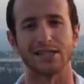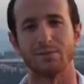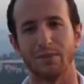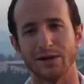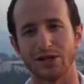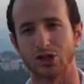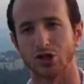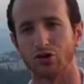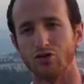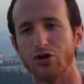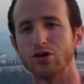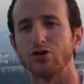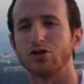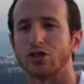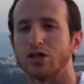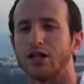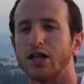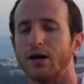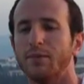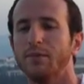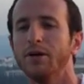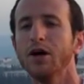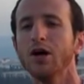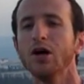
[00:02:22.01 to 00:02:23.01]
But
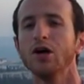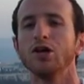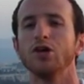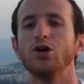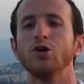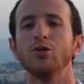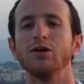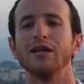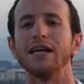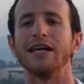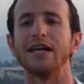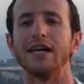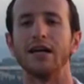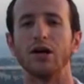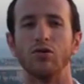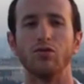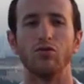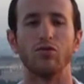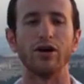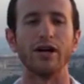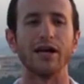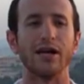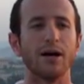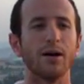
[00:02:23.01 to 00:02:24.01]
Jerusalem, you need a
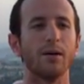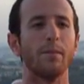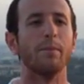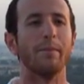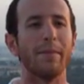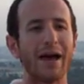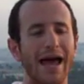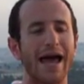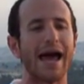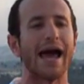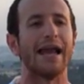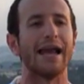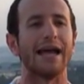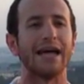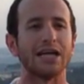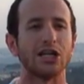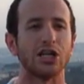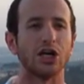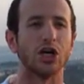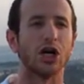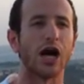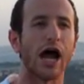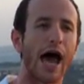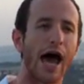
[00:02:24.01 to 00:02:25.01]
real man at
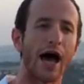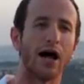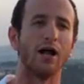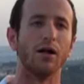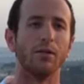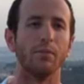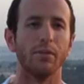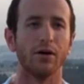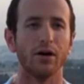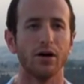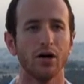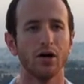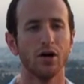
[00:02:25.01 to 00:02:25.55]
your helm.